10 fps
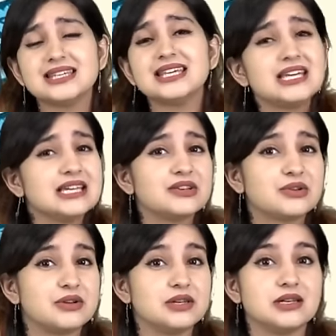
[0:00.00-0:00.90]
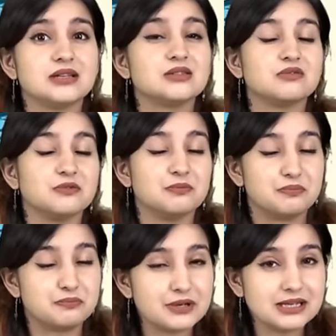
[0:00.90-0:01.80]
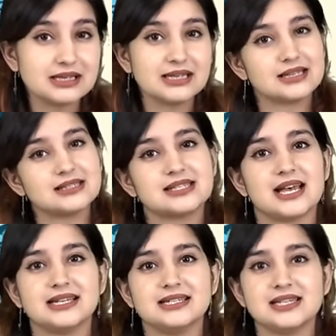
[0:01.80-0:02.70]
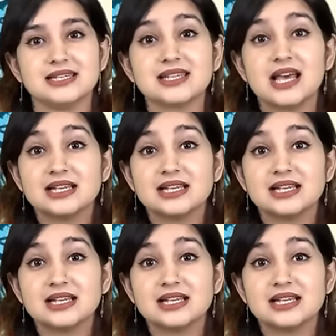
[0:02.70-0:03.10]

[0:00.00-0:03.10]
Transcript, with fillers: key ingredients of a brilliant scientist,